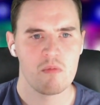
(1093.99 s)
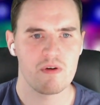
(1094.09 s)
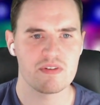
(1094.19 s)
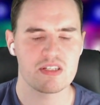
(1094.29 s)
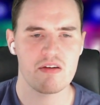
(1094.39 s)

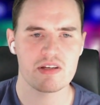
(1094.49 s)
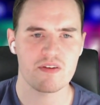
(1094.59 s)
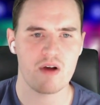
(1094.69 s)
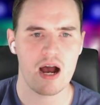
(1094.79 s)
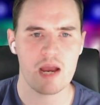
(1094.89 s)
with a series
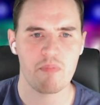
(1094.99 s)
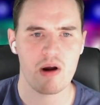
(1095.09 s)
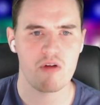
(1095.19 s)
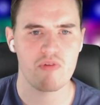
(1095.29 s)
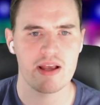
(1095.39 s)
of
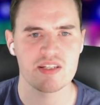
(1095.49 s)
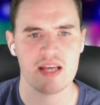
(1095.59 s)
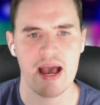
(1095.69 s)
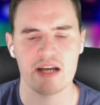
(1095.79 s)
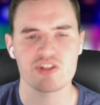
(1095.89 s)

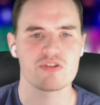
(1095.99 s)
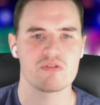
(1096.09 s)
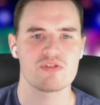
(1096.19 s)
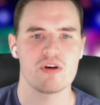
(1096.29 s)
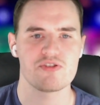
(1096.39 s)
eyebrow-raising actions
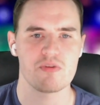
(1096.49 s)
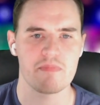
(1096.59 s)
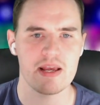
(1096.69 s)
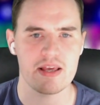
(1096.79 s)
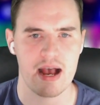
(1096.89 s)
on social
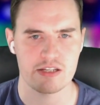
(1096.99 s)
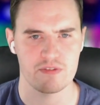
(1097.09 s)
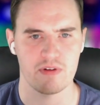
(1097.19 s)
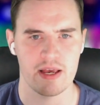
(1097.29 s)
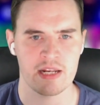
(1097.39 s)
media as
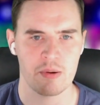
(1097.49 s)
of late.